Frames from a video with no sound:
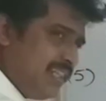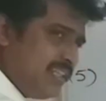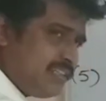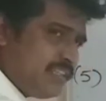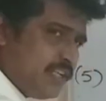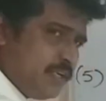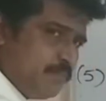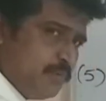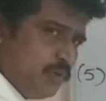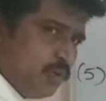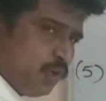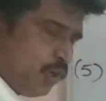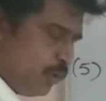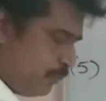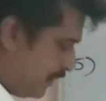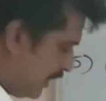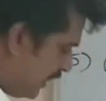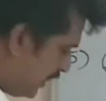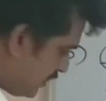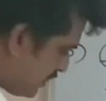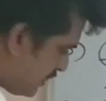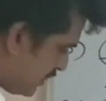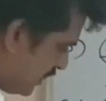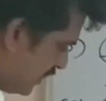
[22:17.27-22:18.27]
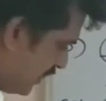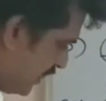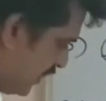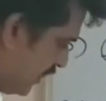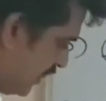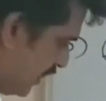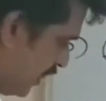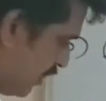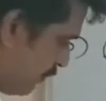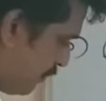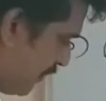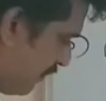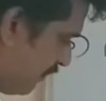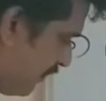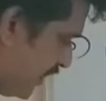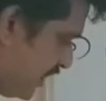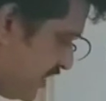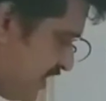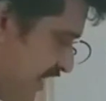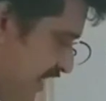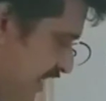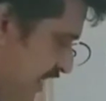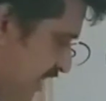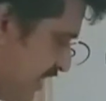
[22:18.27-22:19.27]
the 3 monomials, here power is
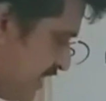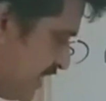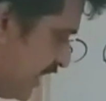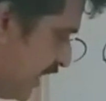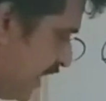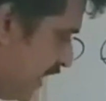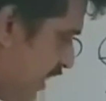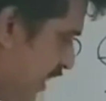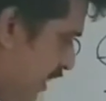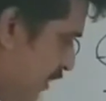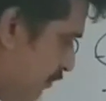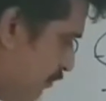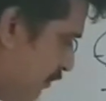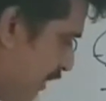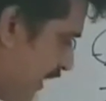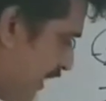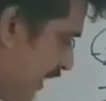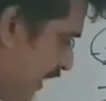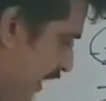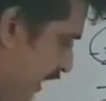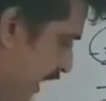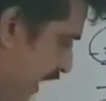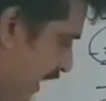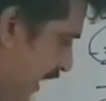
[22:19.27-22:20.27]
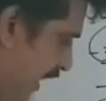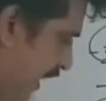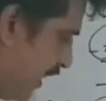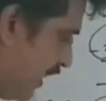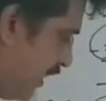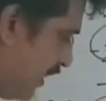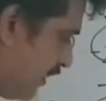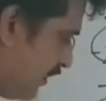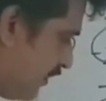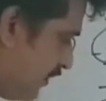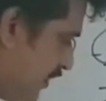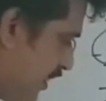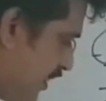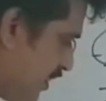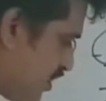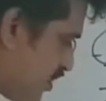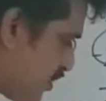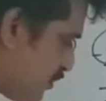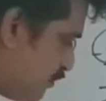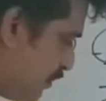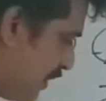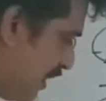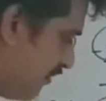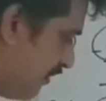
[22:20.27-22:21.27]
integer, but here
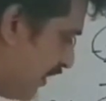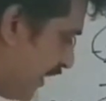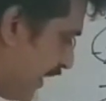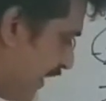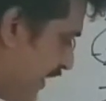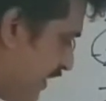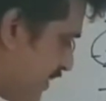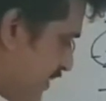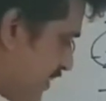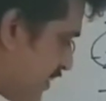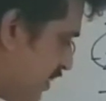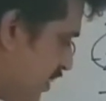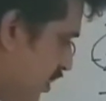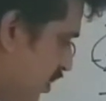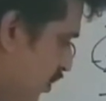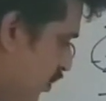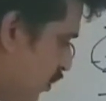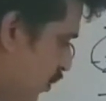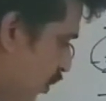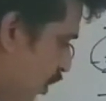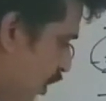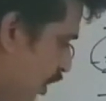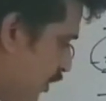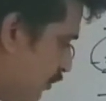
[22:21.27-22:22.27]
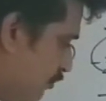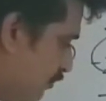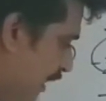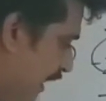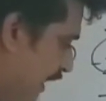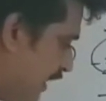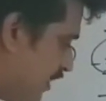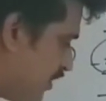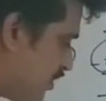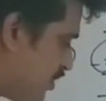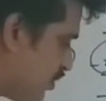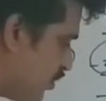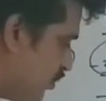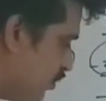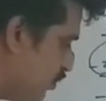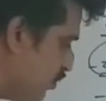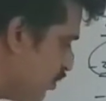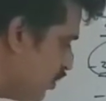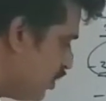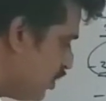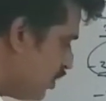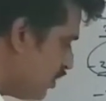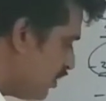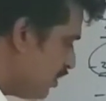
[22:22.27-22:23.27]
this power is 1 by 2.
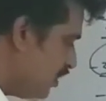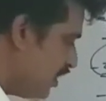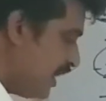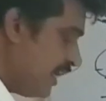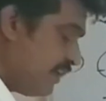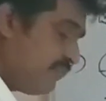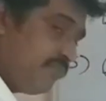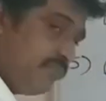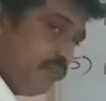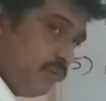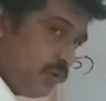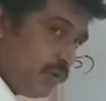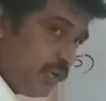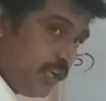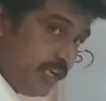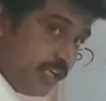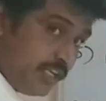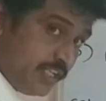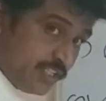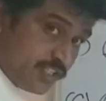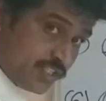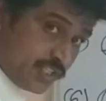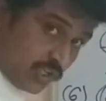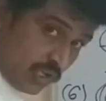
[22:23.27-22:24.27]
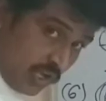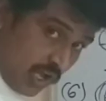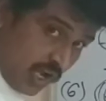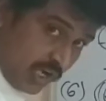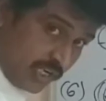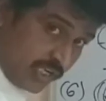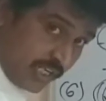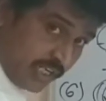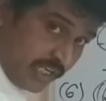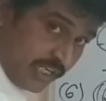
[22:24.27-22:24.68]
Therefore it is not an